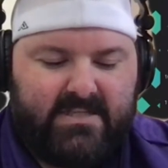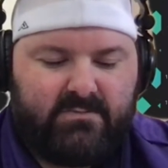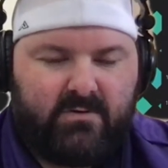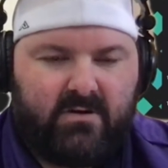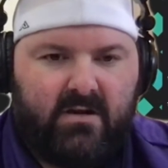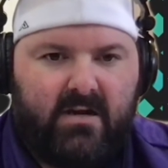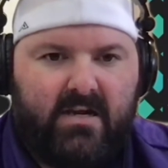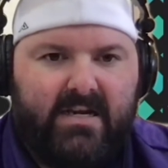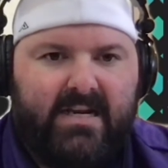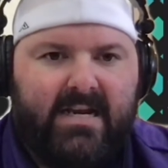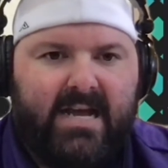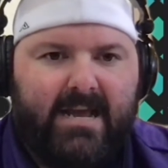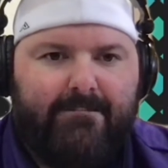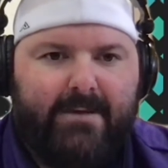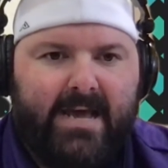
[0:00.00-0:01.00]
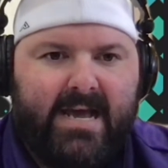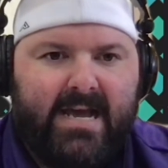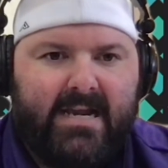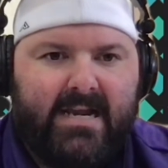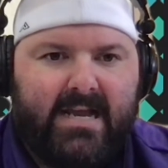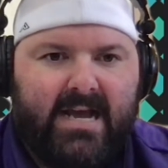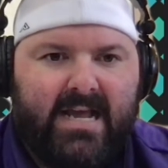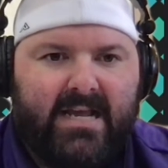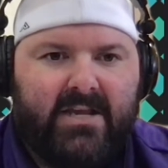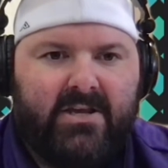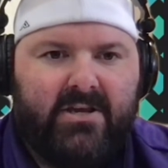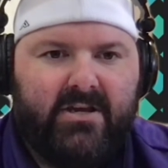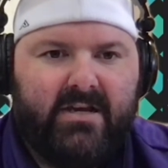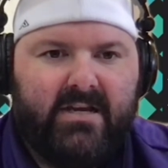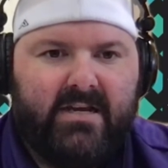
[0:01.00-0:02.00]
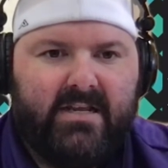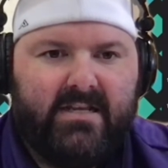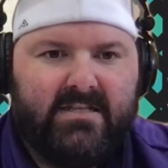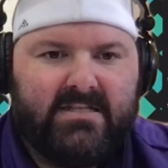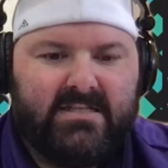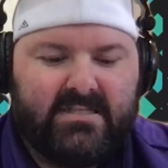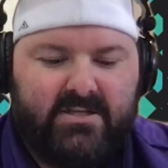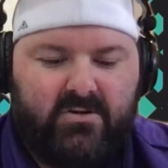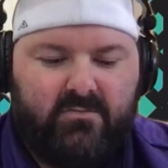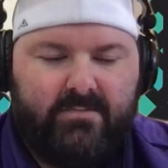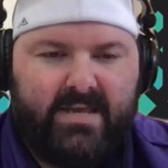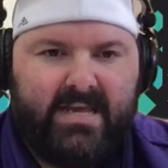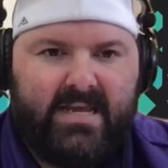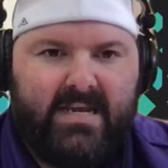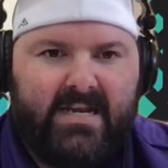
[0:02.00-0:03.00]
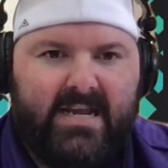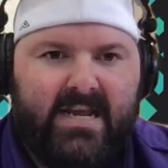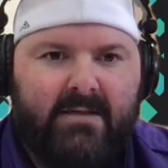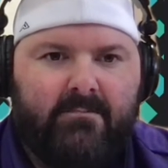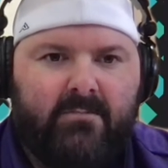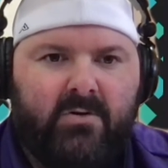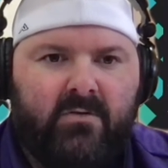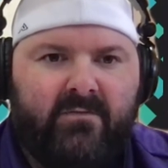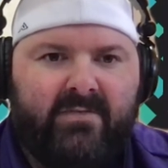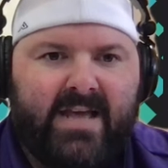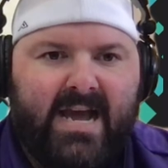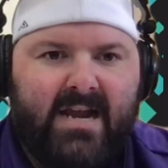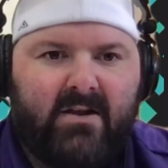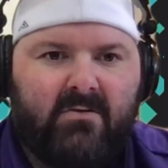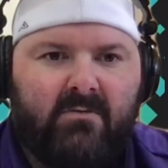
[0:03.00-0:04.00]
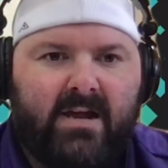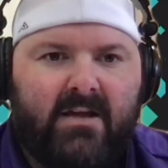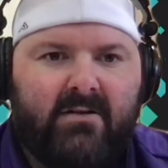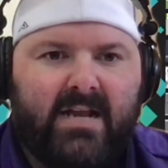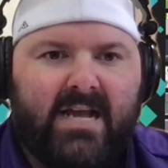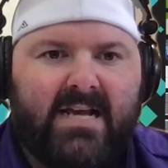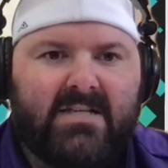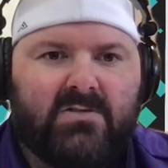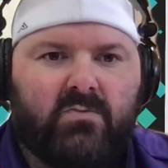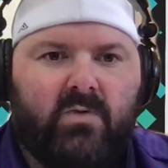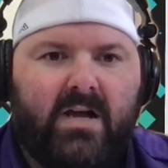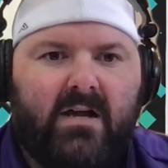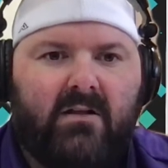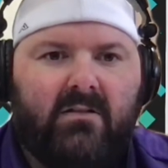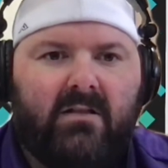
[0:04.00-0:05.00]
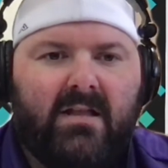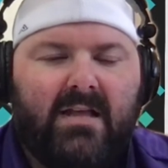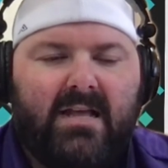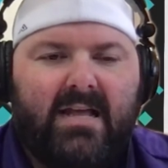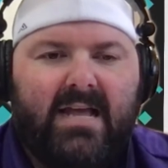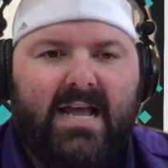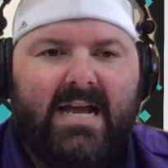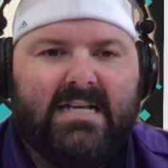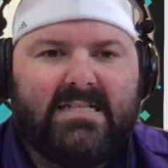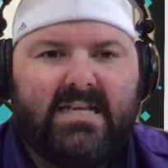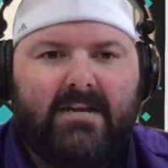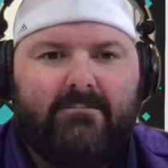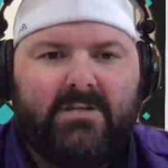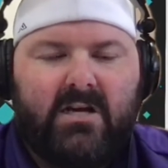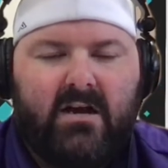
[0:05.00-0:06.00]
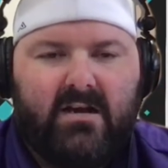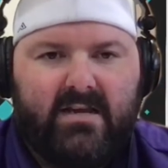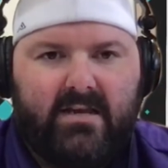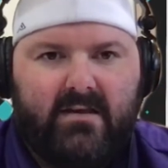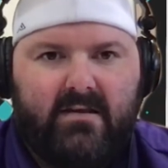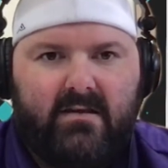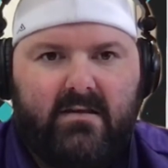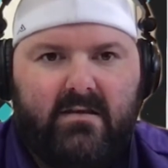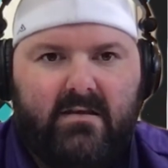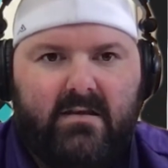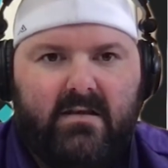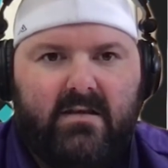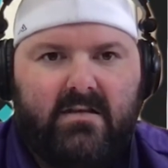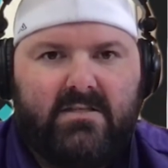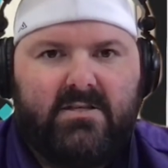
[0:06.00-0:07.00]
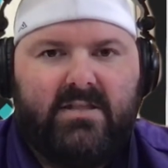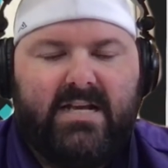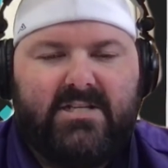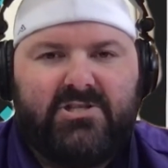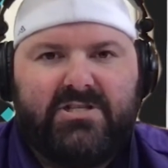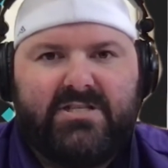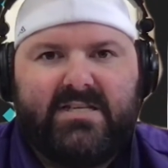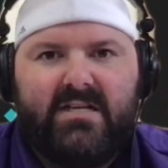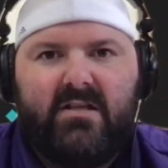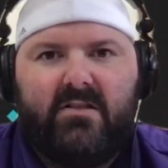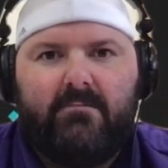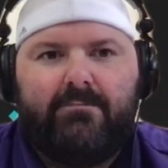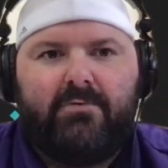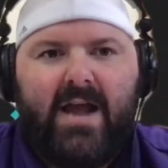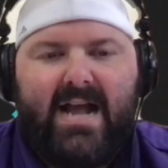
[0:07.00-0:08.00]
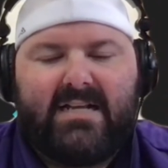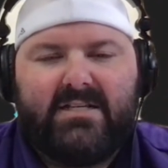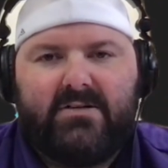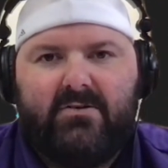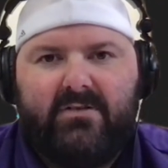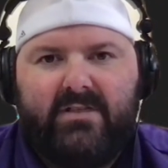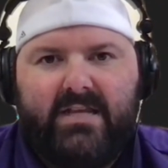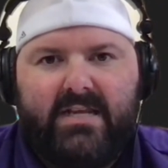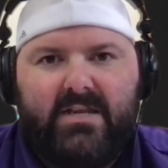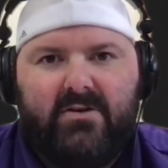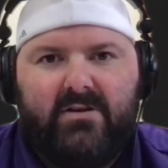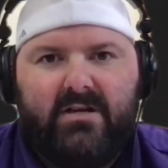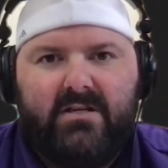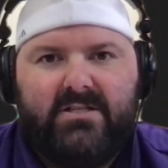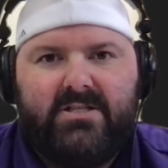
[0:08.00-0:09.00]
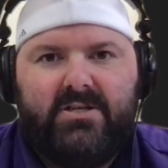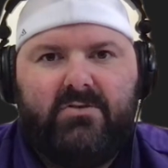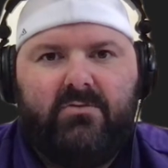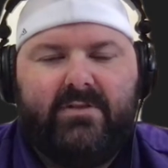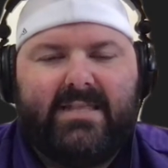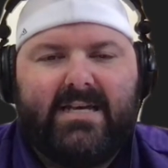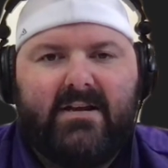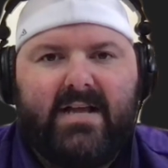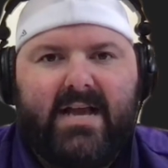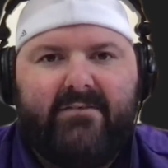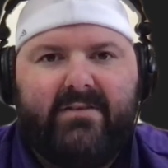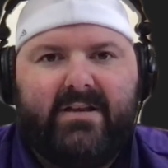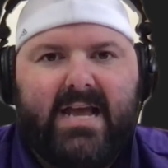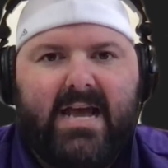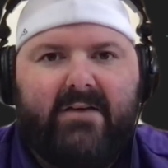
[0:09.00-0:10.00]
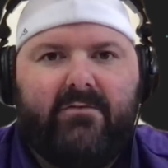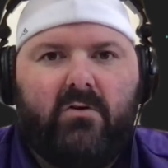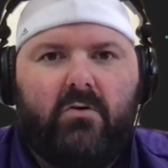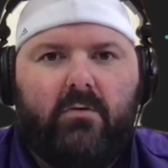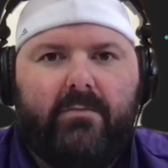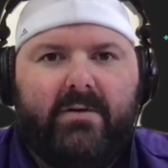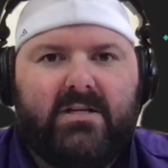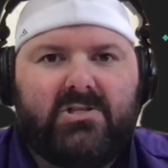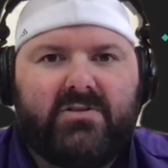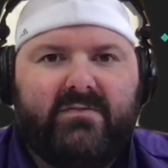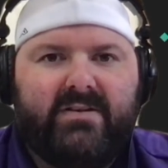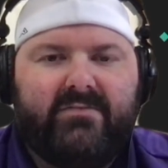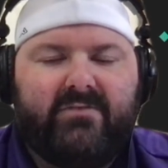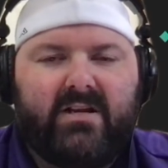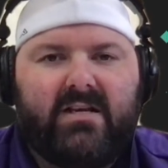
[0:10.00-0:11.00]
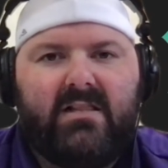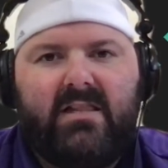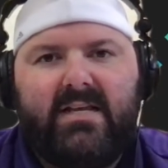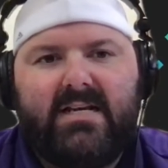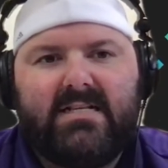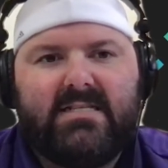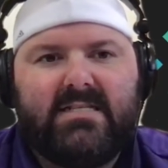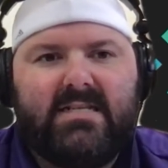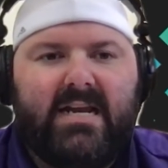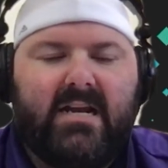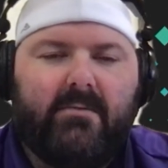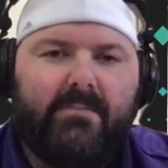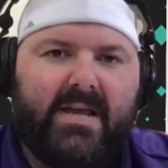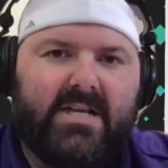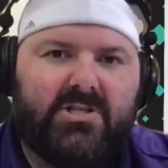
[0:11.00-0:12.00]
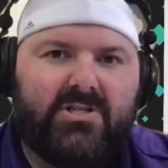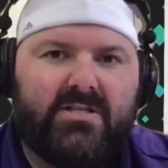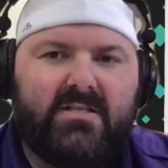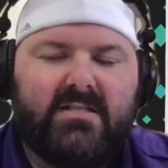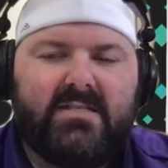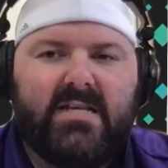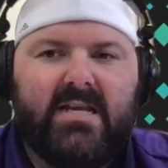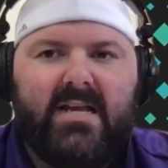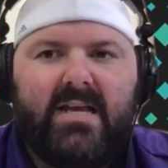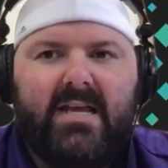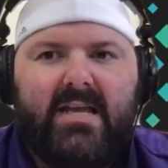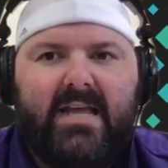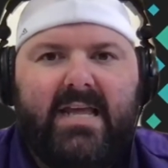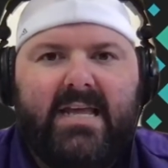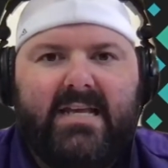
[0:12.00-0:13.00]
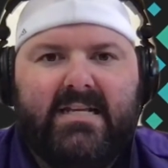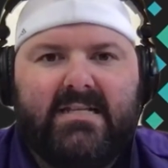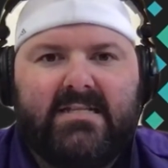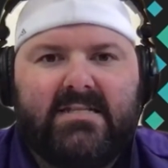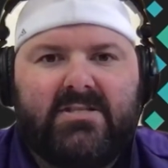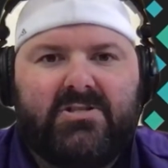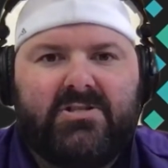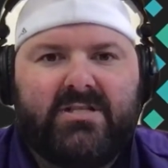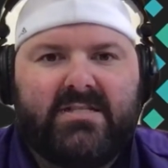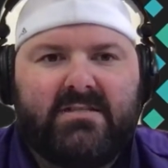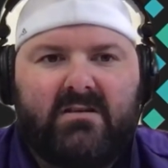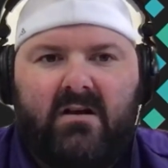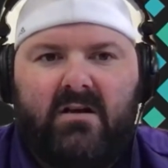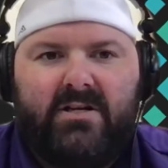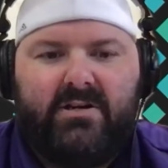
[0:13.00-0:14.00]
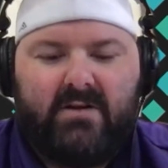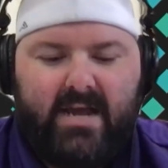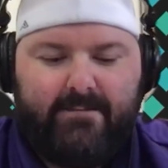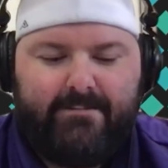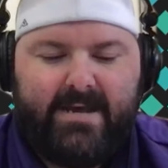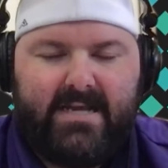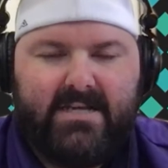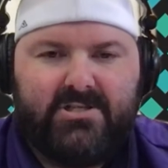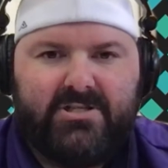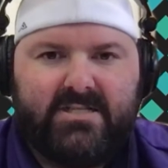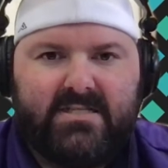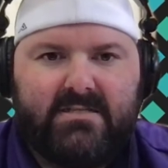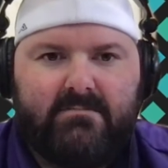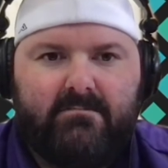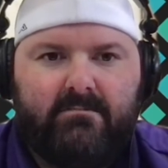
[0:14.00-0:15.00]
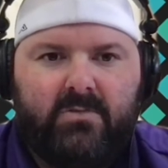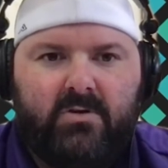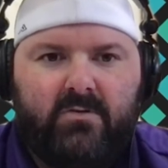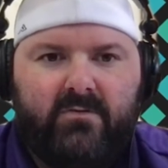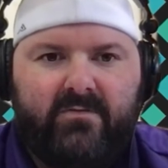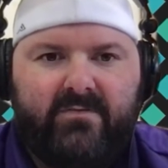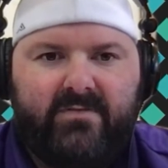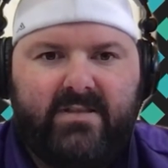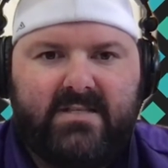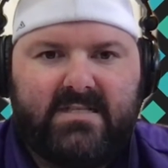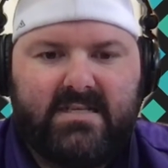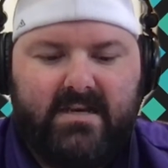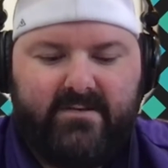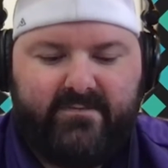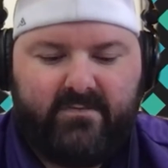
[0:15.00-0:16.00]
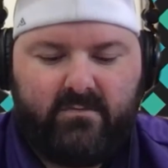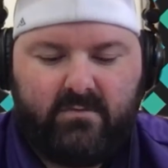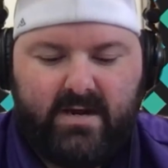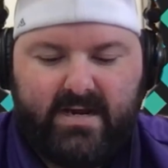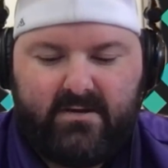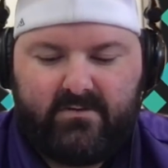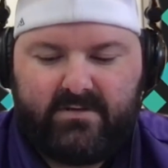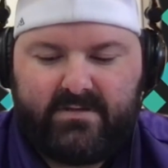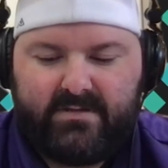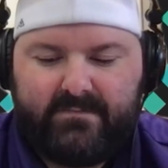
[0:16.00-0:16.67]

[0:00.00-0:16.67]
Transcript: we're on an iPad, I could zoom in and move that around as well as I'm talking. So that's just another practical thing you can do without having to have a whole bunch of different clicks and animations, is just on your iPad, just move the stuff around.